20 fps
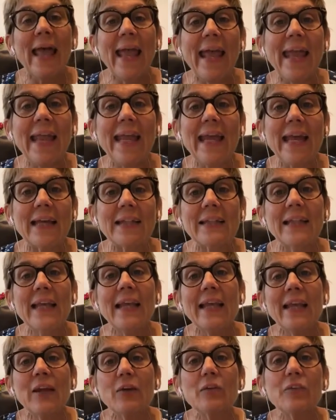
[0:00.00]
And
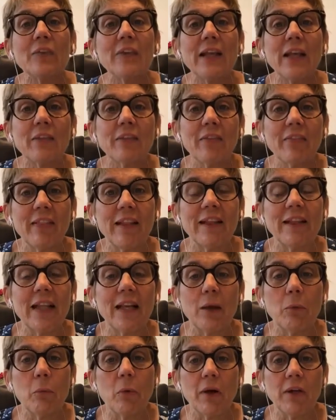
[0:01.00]
here's the other thing that
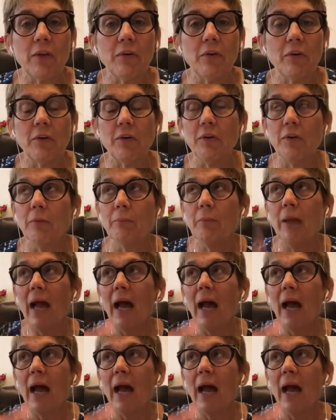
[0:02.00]
I want you to do.